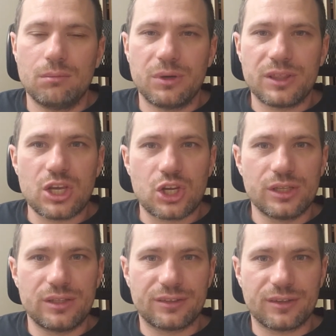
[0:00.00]
but they
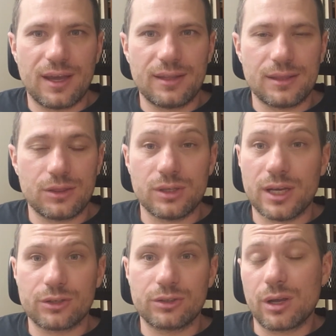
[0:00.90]
could decide that they're
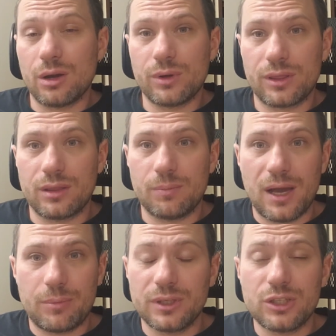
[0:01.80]
not going to go with the
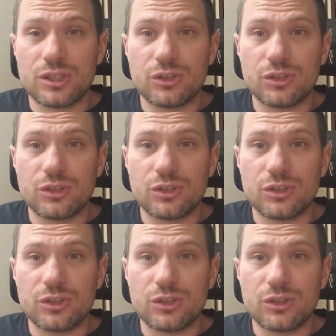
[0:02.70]
population.